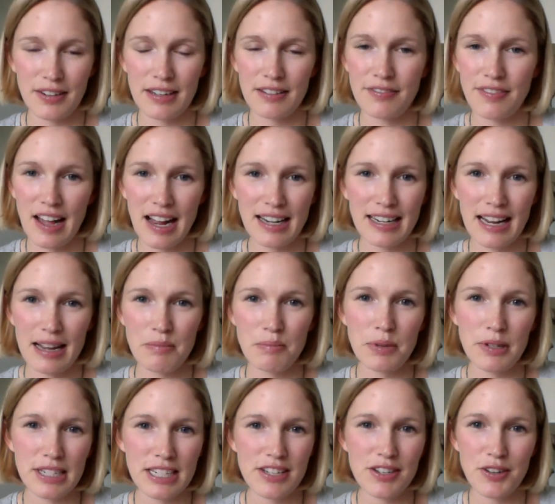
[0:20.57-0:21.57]
In fact, I'm
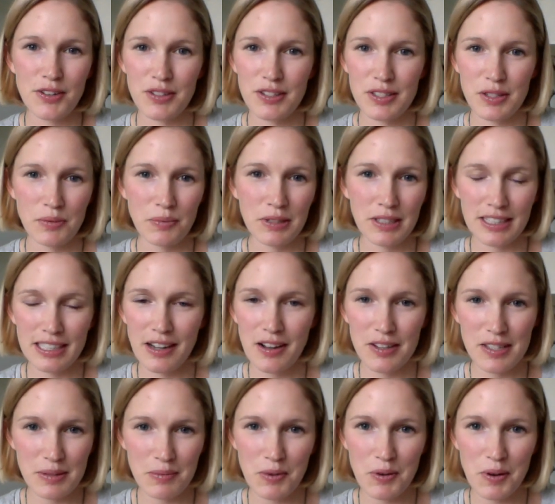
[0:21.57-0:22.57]
pretty sure there's a really
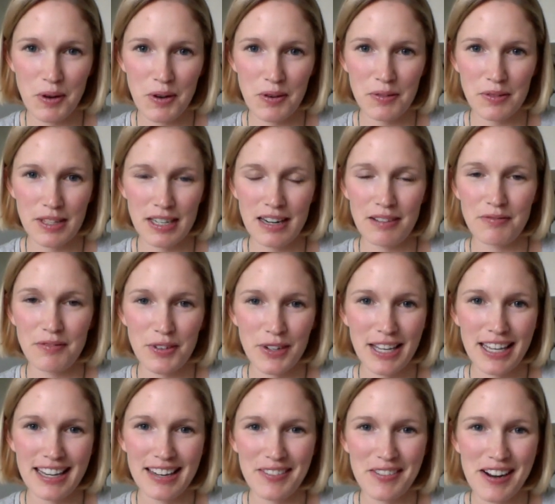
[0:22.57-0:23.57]
awesome quote that I'm
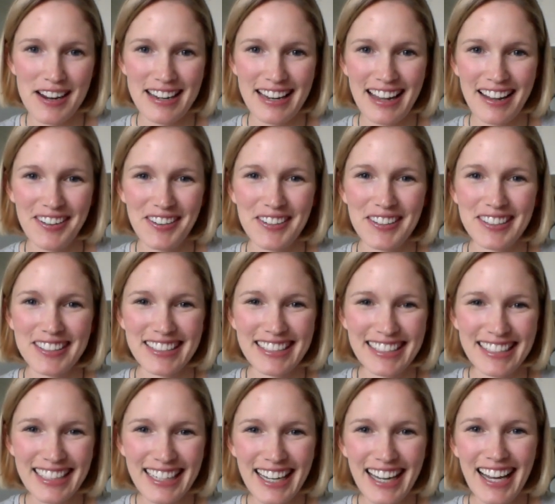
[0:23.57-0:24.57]
forgetting right
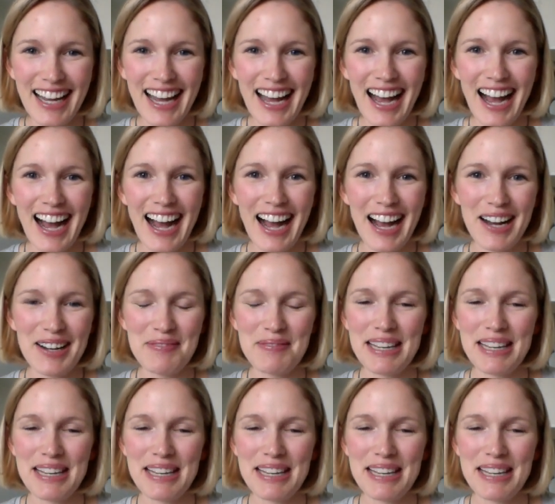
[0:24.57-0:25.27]
now.